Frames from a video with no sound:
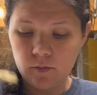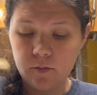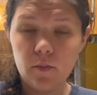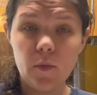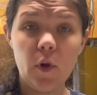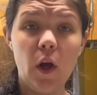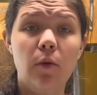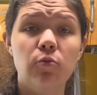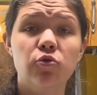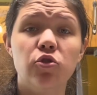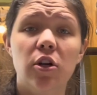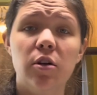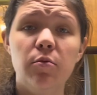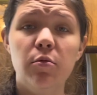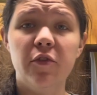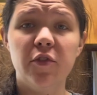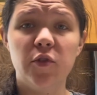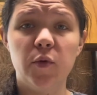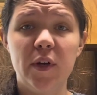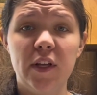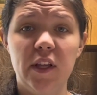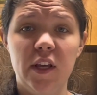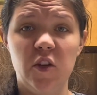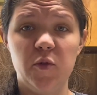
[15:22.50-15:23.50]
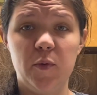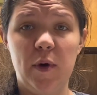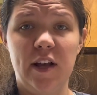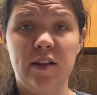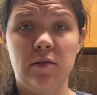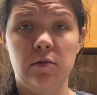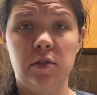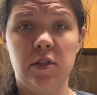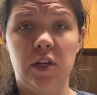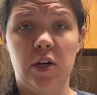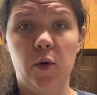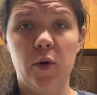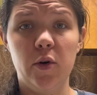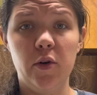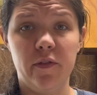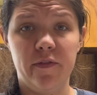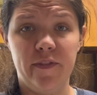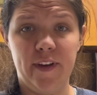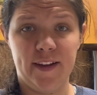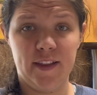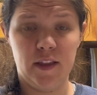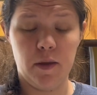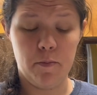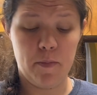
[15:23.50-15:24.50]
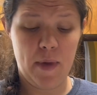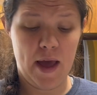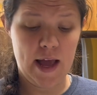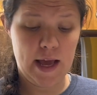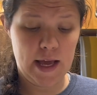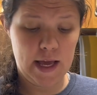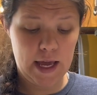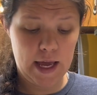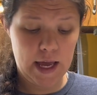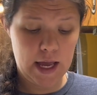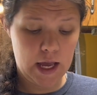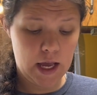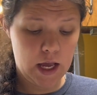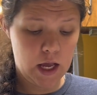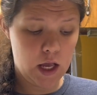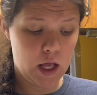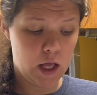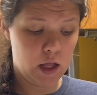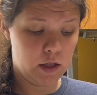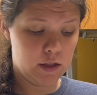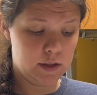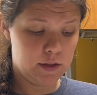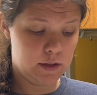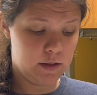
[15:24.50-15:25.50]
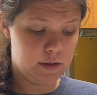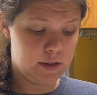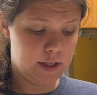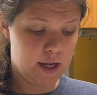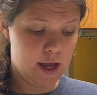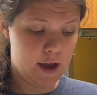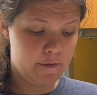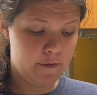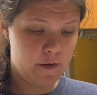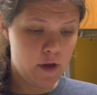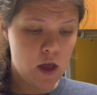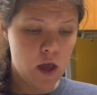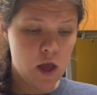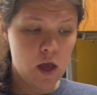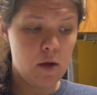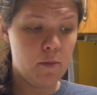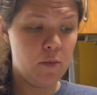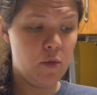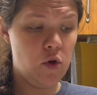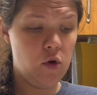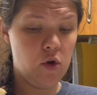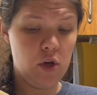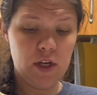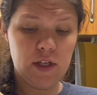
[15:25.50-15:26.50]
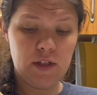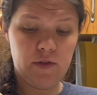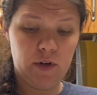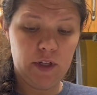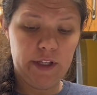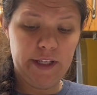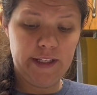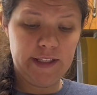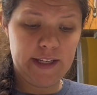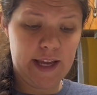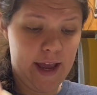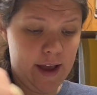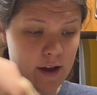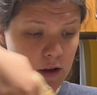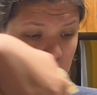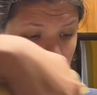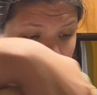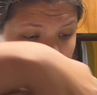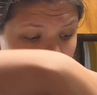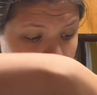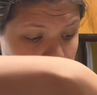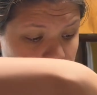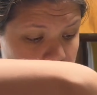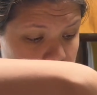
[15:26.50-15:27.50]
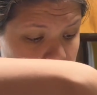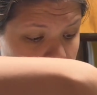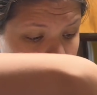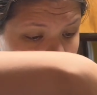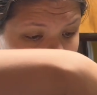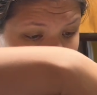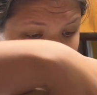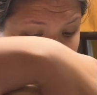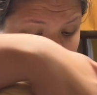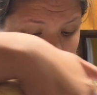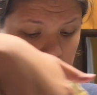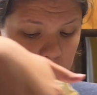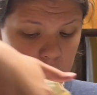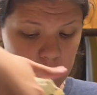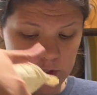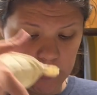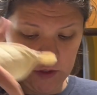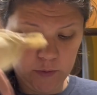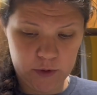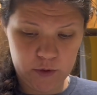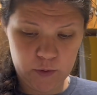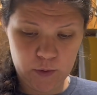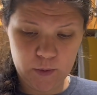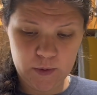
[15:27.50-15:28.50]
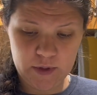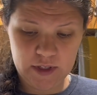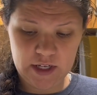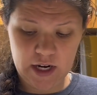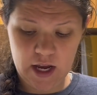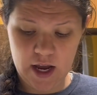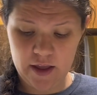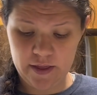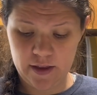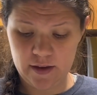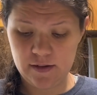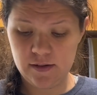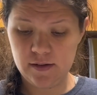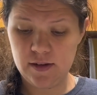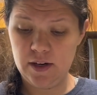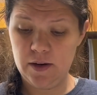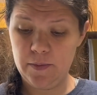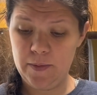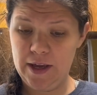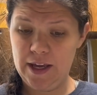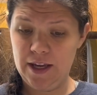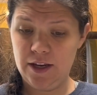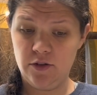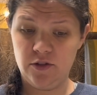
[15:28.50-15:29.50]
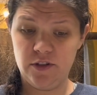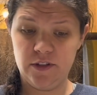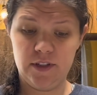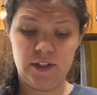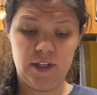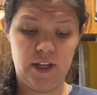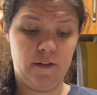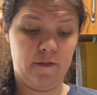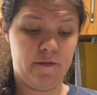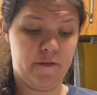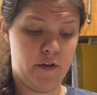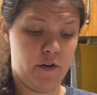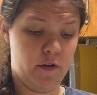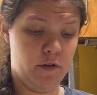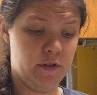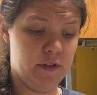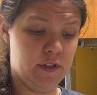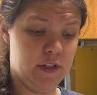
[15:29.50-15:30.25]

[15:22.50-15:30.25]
I'm trying to move as quickly as possible because I don't want to affect the baking stuff, but you can really tell which one was frozen, which one was not. This is gonna be interesting, folks.